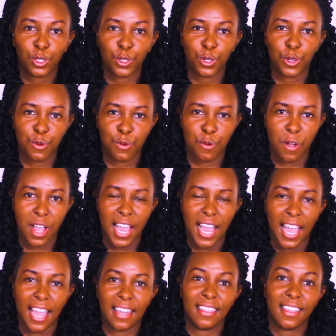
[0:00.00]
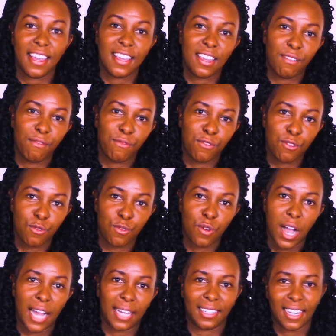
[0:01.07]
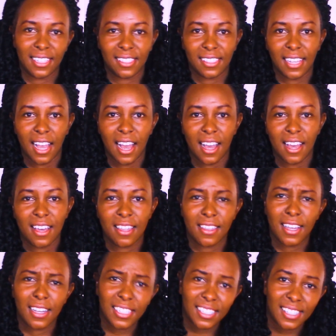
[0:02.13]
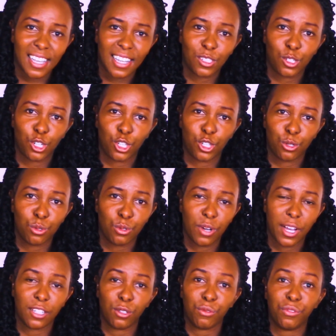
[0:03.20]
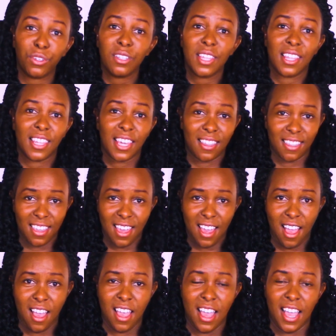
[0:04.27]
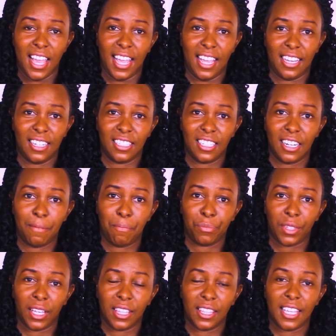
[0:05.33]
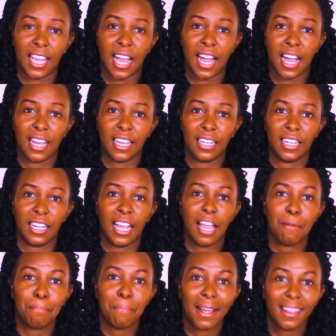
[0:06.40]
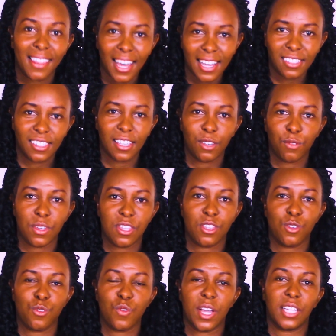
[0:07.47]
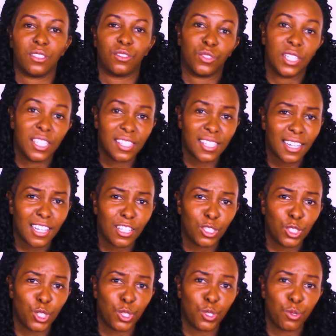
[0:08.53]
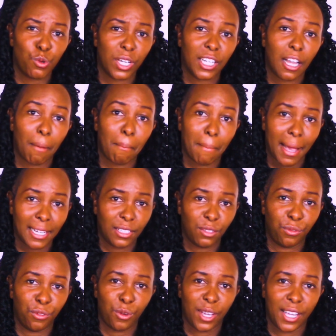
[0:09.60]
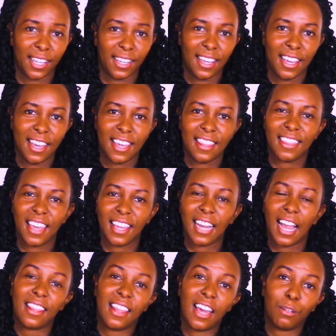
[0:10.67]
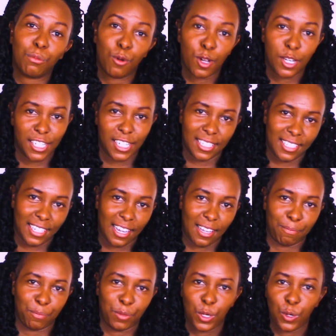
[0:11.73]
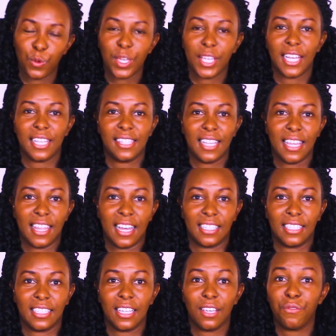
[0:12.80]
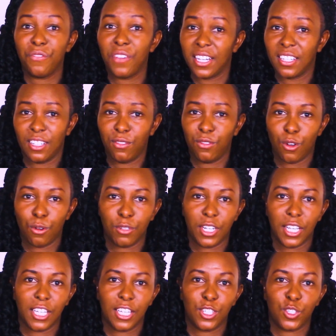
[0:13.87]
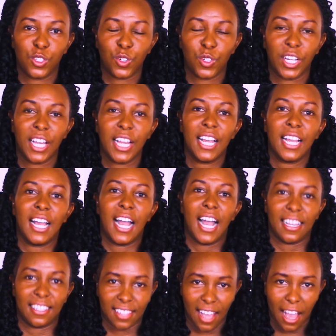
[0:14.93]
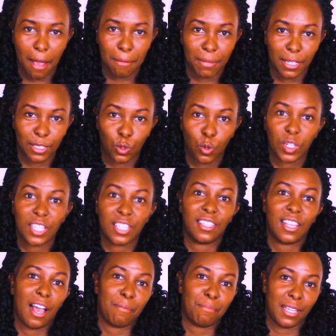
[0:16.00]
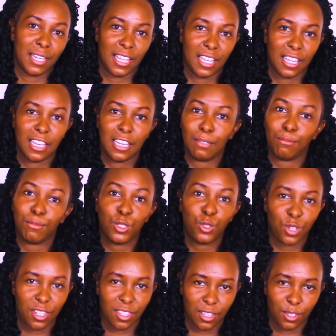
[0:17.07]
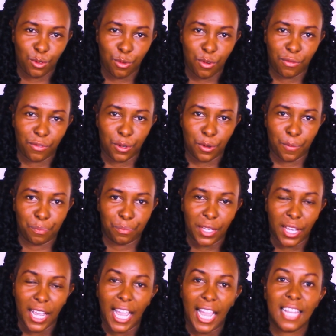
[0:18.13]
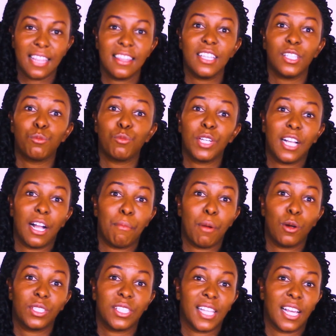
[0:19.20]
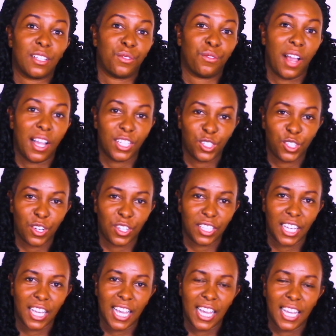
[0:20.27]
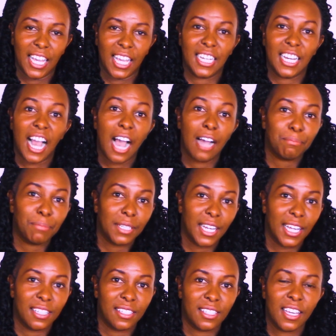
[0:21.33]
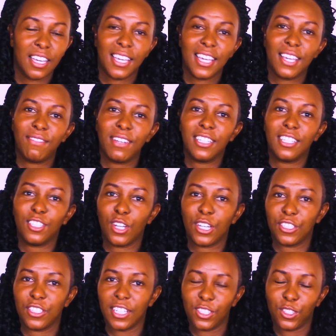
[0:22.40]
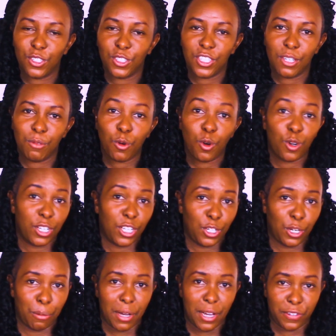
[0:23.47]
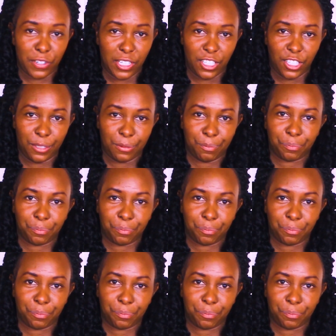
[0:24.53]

to you and they give you an answer, they listen to you, and you feel that they are there and they are empathizing with you and listening to you in a mindful way, then at that point in time, we can say that effective communication has happened or is happening between the two of you. And this brings about satisfaction and happiness even in your relationship or in your marriage.